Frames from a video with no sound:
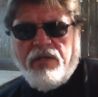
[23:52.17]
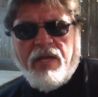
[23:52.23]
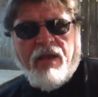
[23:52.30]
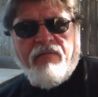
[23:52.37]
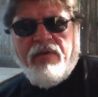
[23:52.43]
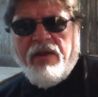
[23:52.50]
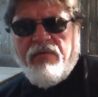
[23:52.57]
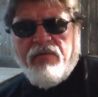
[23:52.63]

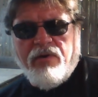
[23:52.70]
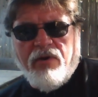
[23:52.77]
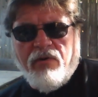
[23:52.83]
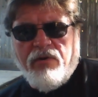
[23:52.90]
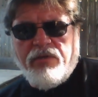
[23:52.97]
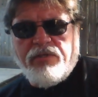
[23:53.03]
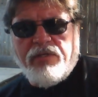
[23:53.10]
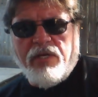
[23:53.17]
Have you ever
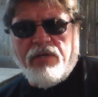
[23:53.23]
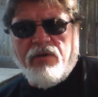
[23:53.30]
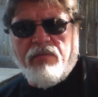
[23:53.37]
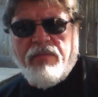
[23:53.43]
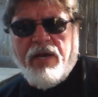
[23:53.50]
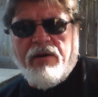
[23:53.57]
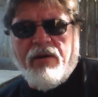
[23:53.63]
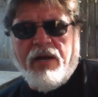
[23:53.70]
noticed that no
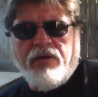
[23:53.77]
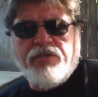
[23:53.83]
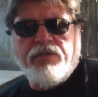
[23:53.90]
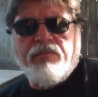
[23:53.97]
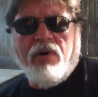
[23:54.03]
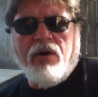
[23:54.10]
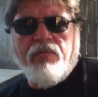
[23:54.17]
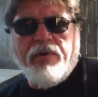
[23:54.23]
matter how
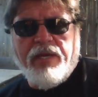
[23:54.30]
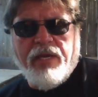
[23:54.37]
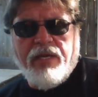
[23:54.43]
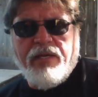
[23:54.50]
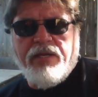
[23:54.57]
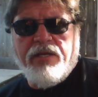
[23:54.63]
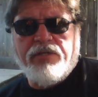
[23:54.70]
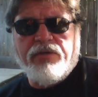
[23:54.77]
smart we get
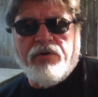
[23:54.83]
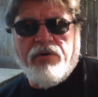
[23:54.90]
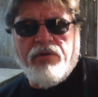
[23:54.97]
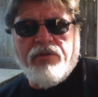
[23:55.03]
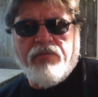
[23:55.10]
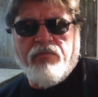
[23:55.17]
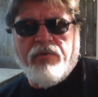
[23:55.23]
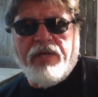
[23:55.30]
in this
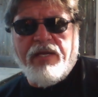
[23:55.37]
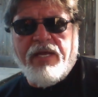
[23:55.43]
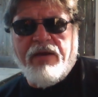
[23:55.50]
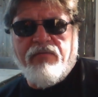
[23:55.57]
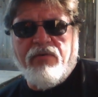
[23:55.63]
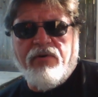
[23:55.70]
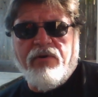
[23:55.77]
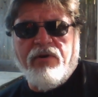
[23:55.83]
earth, we
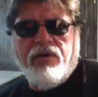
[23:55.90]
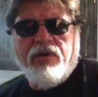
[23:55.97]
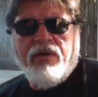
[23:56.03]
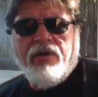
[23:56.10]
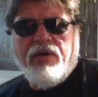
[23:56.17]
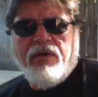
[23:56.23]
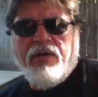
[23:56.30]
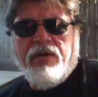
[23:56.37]
never
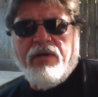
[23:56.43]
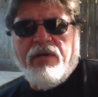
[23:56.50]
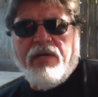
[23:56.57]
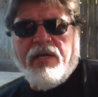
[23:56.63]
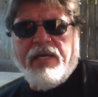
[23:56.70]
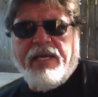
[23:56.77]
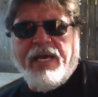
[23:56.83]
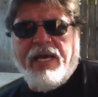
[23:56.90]

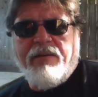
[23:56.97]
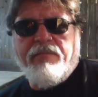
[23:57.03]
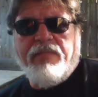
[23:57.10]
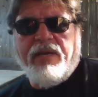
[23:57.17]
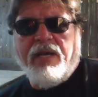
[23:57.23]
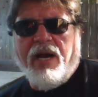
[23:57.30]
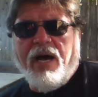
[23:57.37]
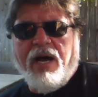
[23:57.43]
get
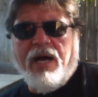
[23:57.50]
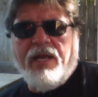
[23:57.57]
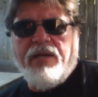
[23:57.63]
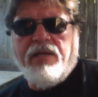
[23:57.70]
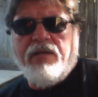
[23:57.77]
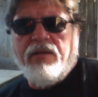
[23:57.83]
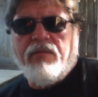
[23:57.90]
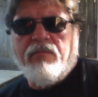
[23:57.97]

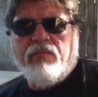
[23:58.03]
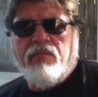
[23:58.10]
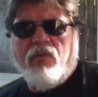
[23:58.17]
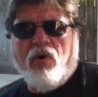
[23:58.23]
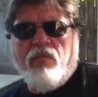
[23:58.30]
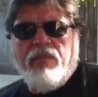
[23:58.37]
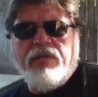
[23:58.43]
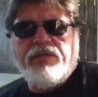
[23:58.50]
beyond
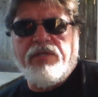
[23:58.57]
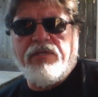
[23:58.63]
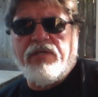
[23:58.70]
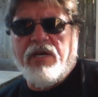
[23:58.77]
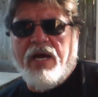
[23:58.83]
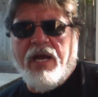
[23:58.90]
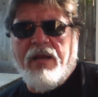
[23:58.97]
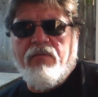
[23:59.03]
moments in
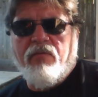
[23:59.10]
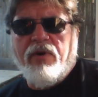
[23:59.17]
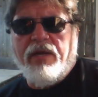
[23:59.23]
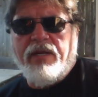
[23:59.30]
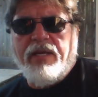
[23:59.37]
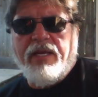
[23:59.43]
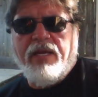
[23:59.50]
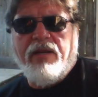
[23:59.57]
time
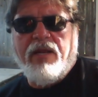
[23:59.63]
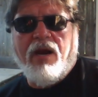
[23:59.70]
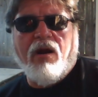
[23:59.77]
when in